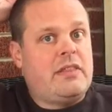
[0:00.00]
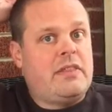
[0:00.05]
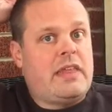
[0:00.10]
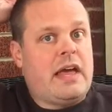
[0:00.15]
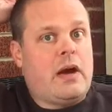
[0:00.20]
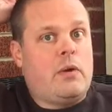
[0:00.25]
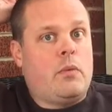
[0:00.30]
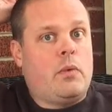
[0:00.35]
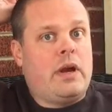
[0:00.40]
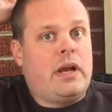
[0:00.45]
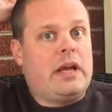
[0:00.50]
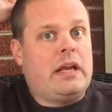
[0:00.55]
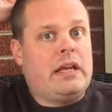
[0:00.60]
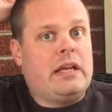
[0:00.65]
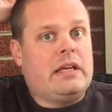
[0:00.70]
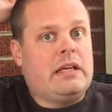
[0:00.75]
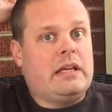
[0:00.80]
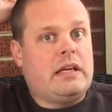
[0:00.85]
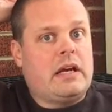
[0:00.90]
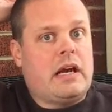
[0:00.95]
That
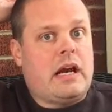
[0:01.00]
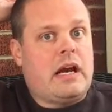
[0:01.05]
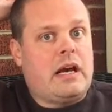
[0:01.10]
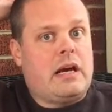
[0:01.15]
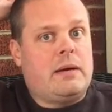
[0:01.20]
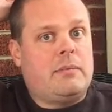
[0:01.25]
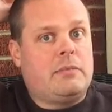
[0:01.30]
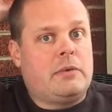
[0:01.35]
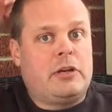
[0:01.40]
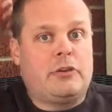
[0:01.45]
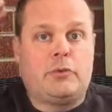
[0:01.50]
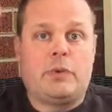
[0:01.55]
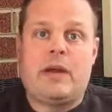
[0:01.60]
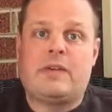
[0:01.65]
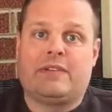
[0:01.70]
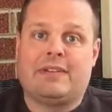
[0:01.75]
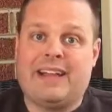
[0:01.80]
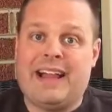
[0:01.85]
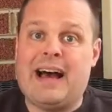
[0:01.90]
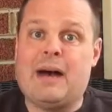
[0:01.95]
way, because we
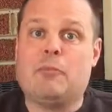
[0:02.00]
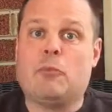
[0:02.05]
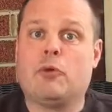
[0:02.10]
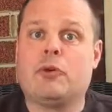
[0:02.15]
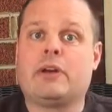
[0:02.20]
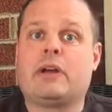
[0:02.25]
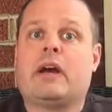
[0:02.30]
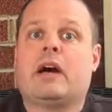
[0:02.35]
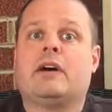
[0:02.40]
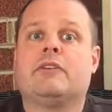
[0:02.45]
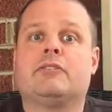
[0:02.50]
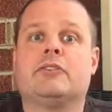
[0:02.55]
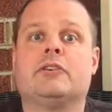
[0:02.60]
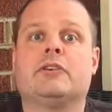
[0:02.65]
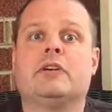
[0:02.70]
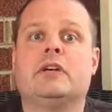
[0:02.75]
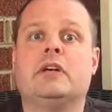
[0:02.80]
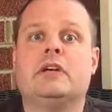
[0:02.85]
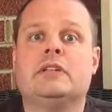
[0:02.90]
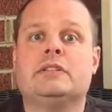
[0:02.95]
have a lot more to
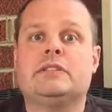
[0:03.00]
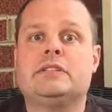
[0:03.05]
cover